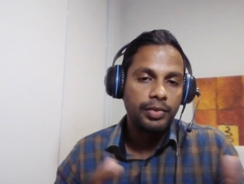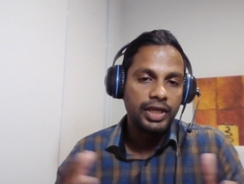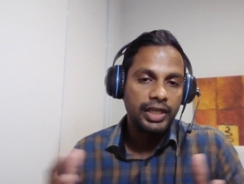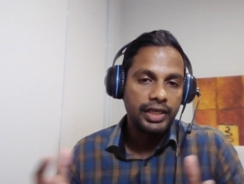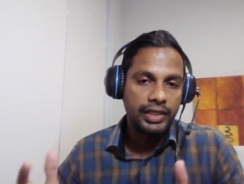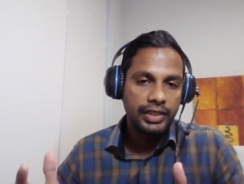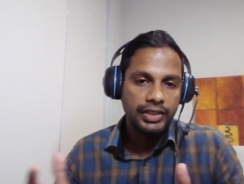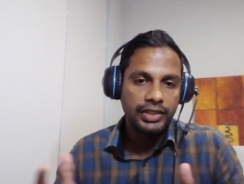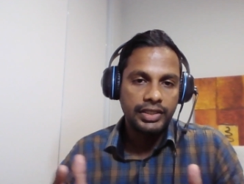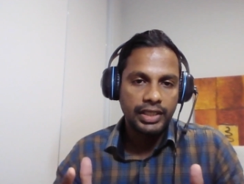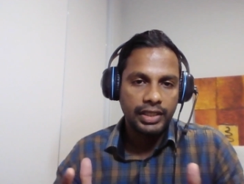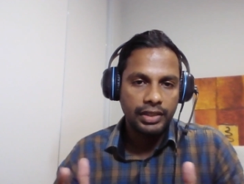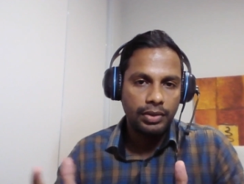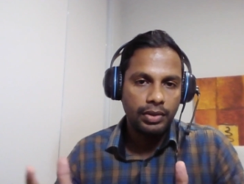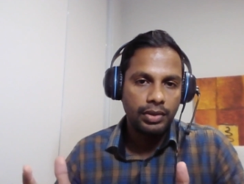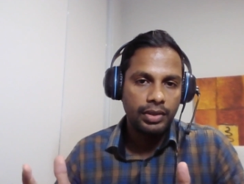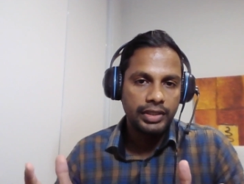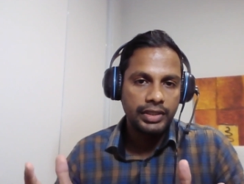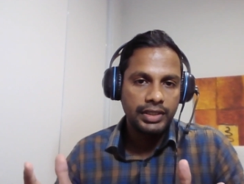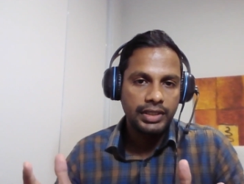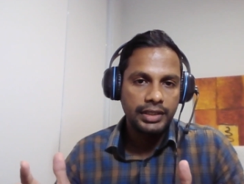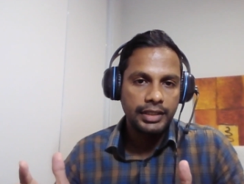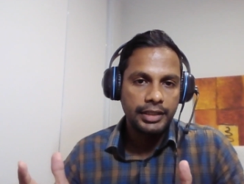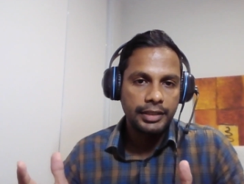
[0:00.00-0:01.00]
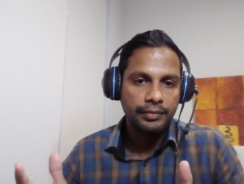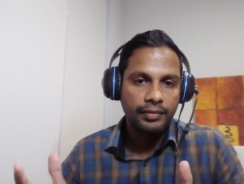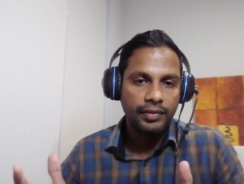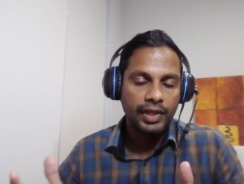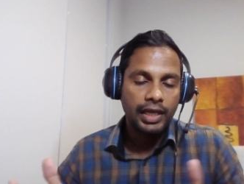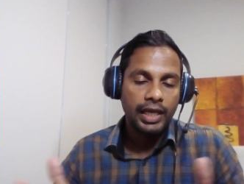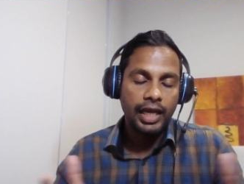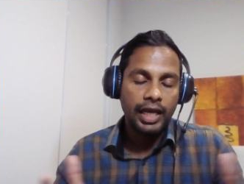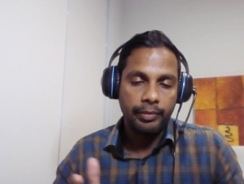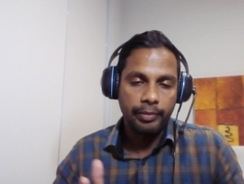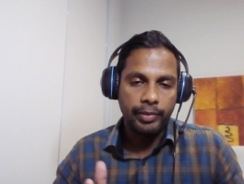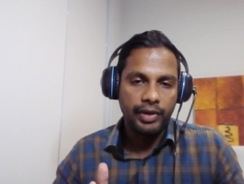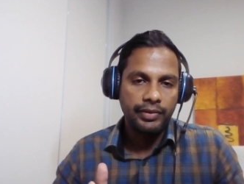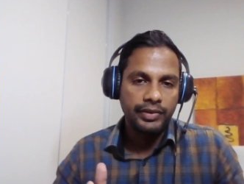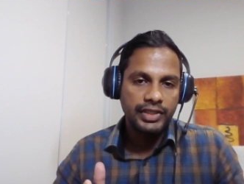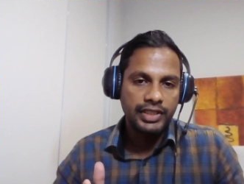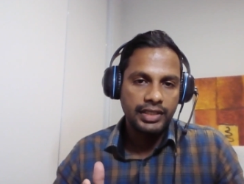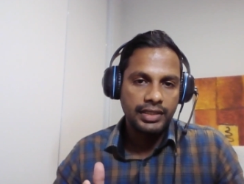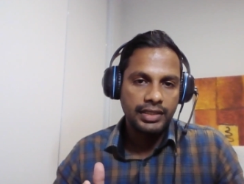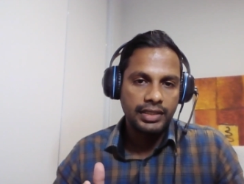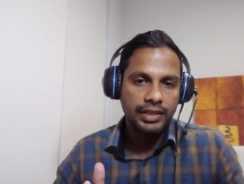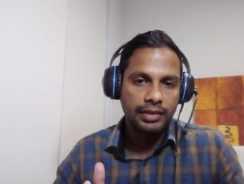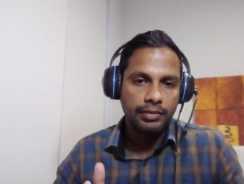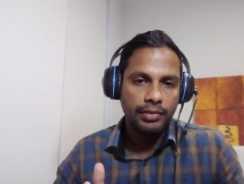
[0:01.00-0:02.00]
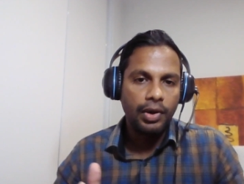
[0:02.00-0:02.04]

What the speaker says: energy technology and power system.